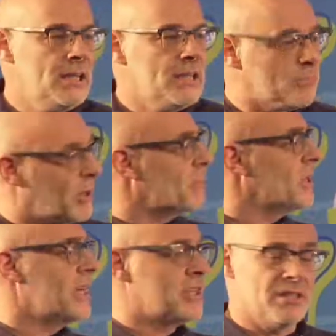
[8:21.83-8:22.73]
The
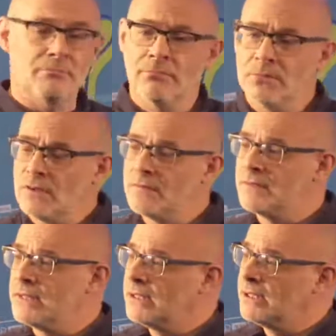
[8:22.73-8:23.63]
population of
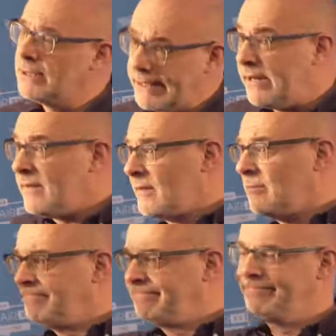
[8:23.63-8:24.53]
the Earth,
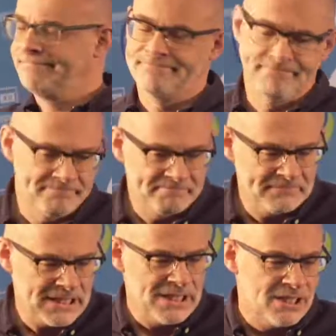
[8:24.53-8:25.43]

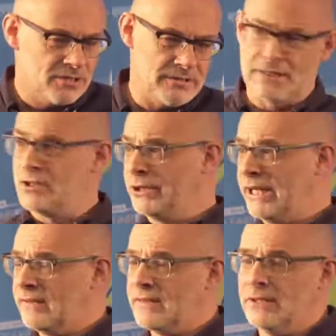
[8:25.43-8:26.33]
because that's the only
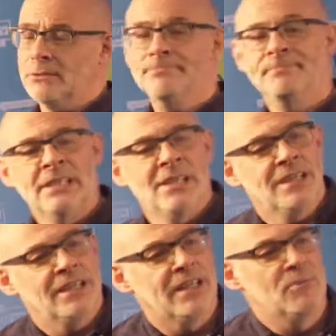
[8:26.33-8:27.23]
Earth I know,
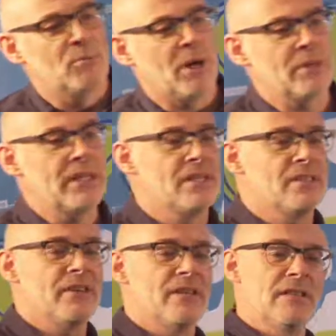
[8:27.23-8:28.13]
the population
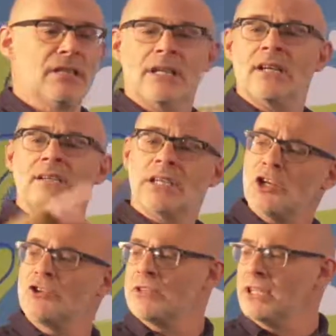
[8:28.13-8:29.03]
of Earth in the last
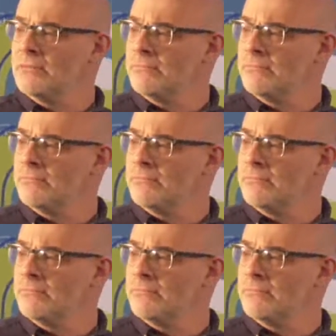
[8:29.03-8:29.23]
century